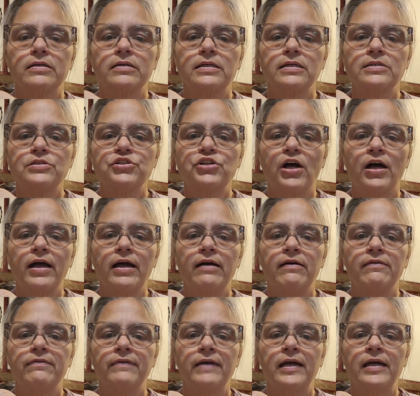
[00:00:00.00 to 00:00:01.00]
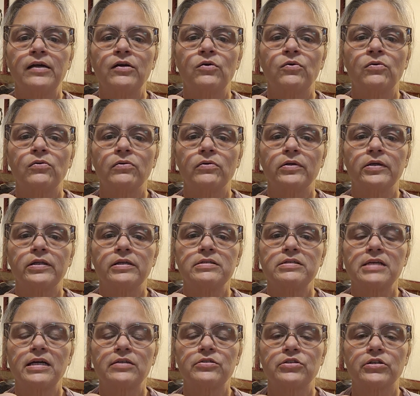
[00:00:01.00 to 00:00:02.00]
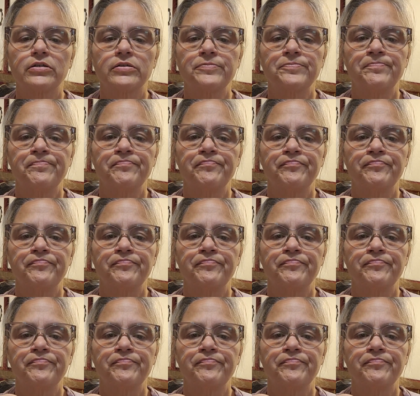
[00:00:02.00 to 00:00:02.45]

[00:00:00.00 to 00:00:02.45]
does not have a hole in the center.